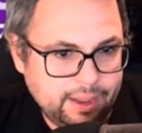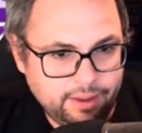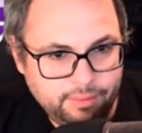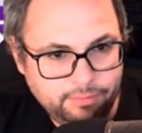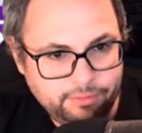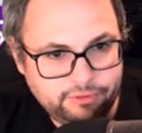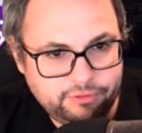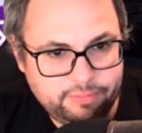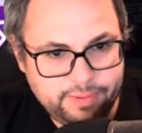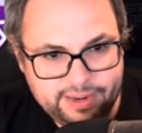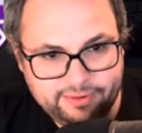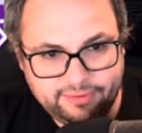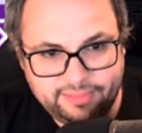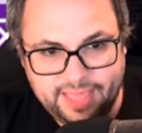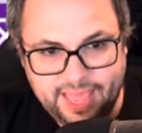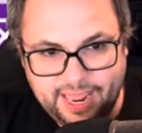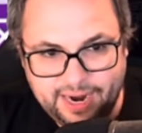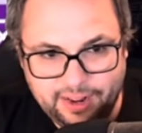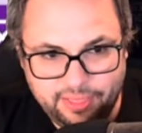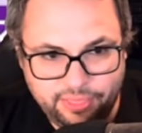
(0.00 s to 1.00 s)
which makes
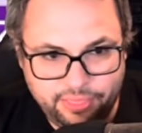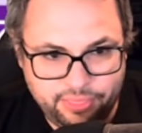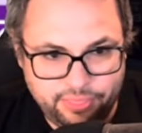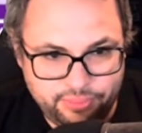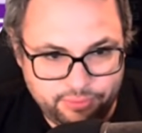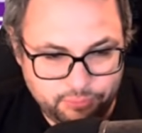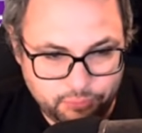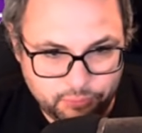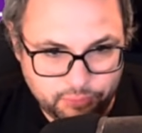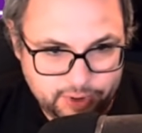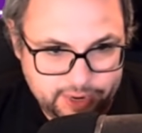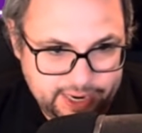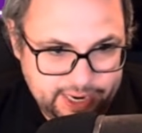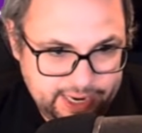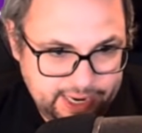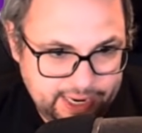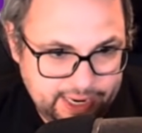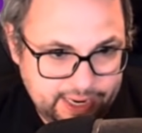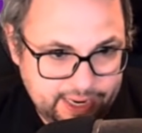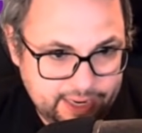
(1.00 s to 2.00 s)
that a
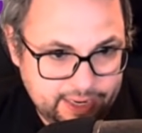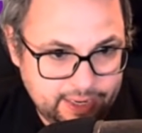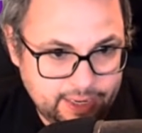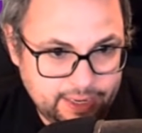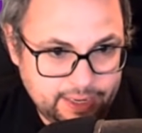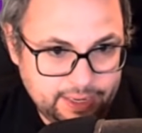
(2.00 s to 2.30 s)
3